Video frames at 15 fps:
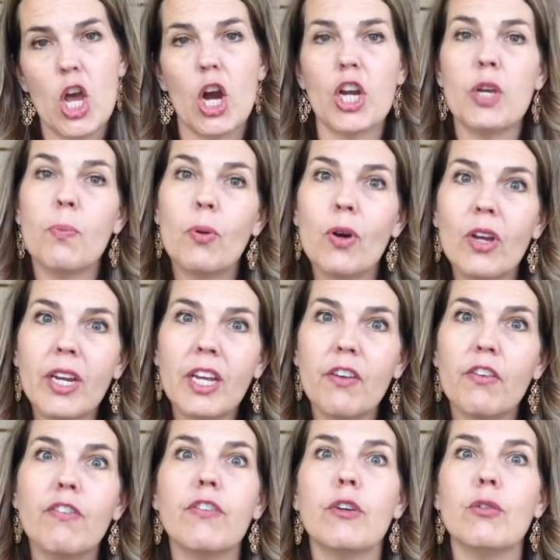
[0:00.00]
Are you putting
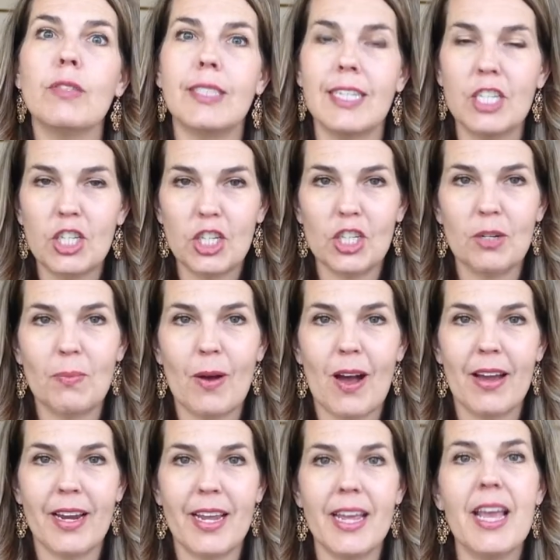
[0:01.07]
foods into your
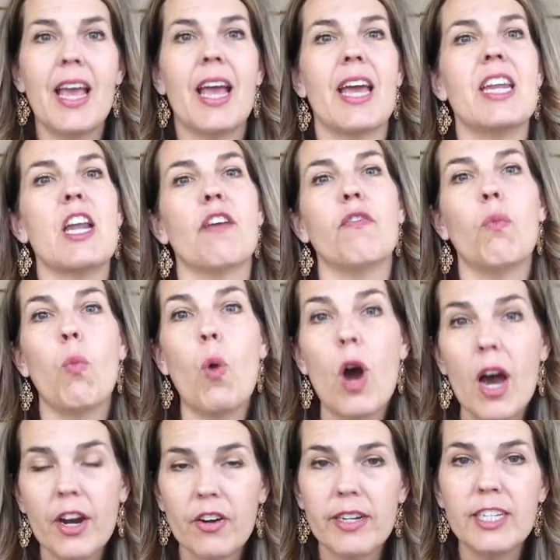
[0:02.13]
body, enough
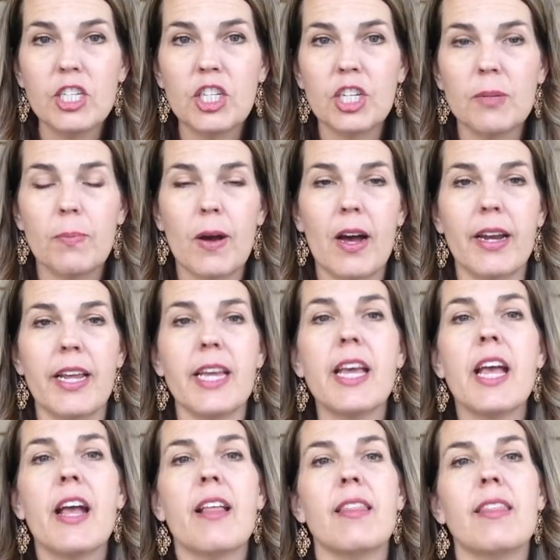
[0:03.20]
water into your body
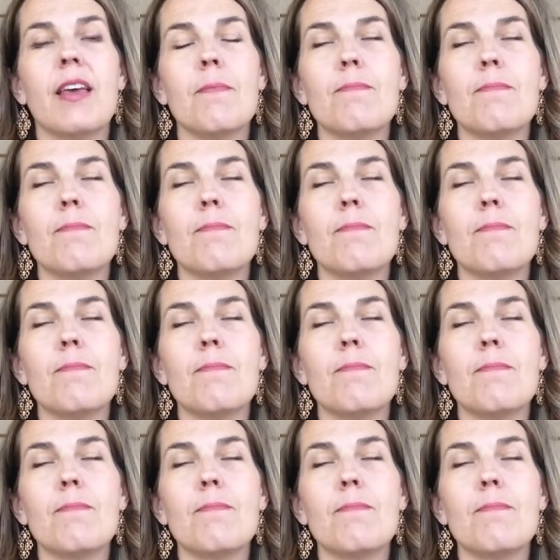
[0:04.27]
that